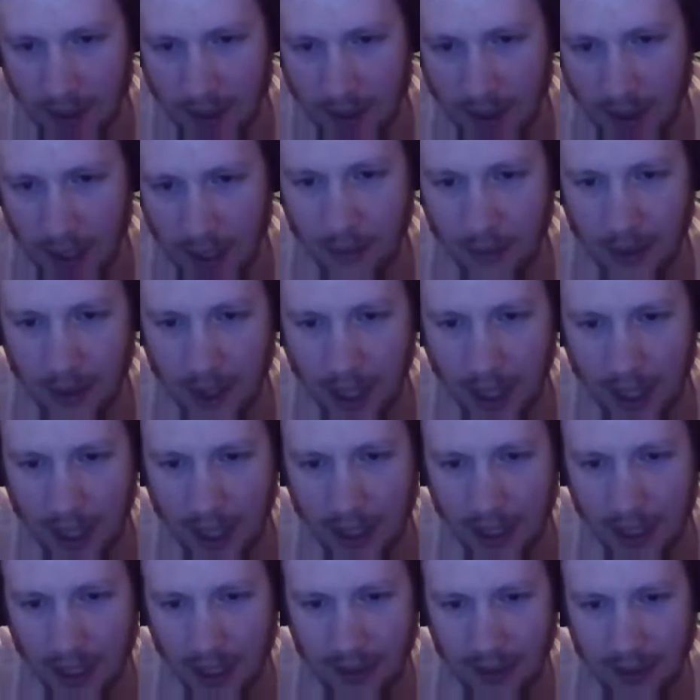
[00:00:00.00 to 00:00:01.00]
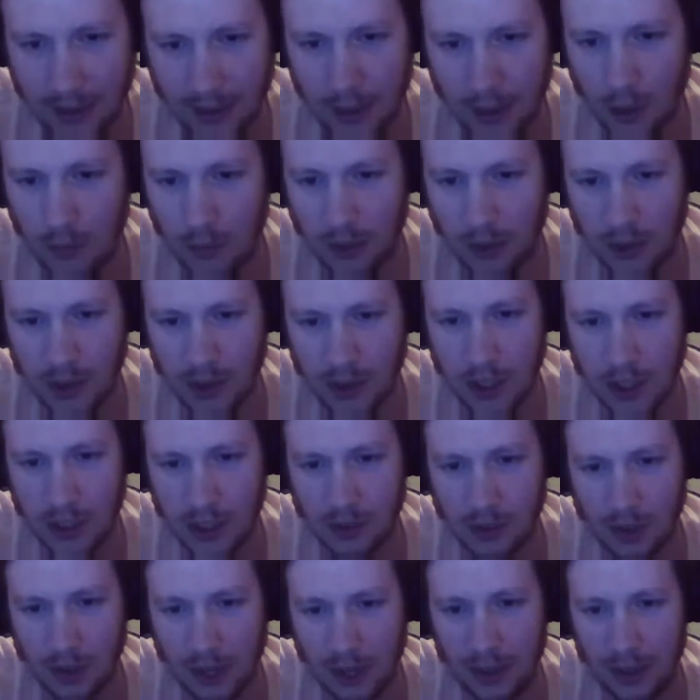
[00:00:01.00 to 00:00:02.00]
And Cooper's just
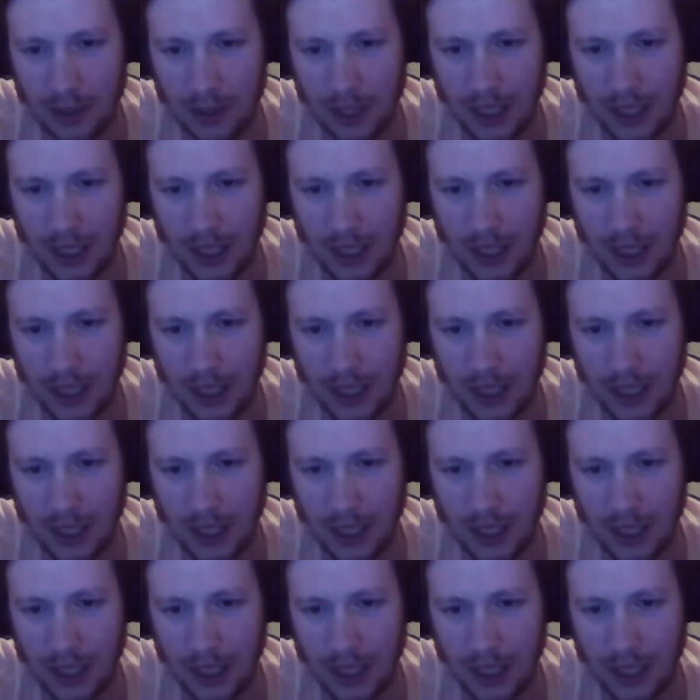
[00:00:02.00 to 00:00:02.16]
right around